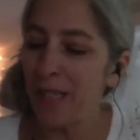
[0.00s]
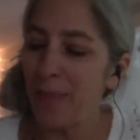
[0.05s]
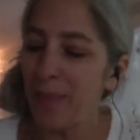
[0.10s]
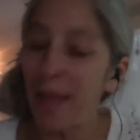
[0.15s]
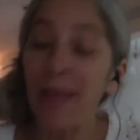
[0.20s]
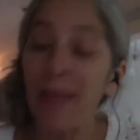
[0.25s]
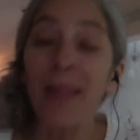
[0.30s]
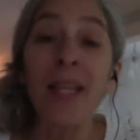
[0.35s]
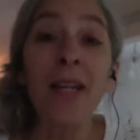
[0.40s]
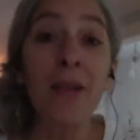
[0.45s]

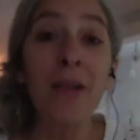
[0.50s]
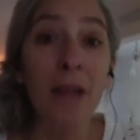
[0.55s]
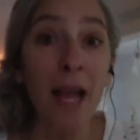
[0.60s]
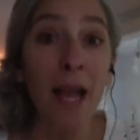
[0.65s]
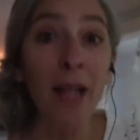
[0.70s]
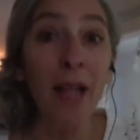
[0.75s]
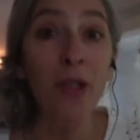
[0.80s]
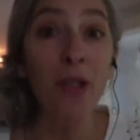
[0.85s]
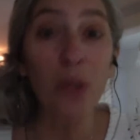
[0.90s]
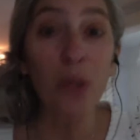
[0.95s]
spent the
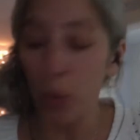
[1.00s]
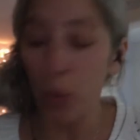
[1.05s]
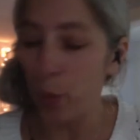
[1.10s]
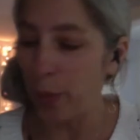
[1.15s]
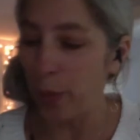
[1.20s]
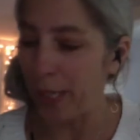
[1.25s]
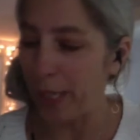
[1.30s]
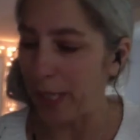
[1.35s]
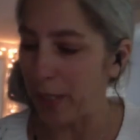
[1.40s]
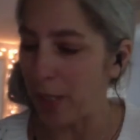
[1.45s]
next 2
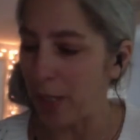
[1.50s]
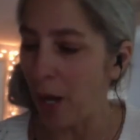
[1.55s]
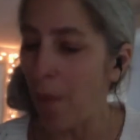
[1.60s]
weeks